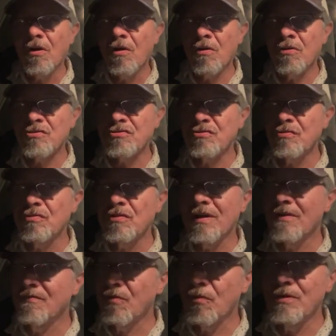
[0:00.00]
or to
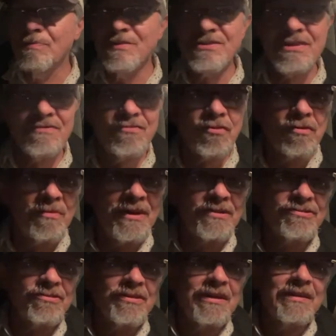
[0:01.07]
avoid
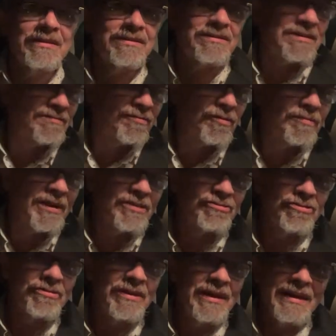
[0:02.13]
misinformation and
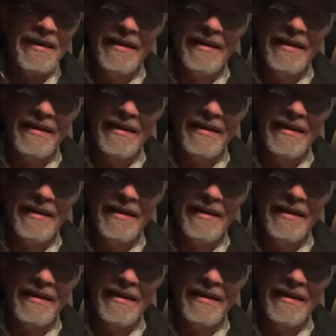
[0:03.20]
disinformation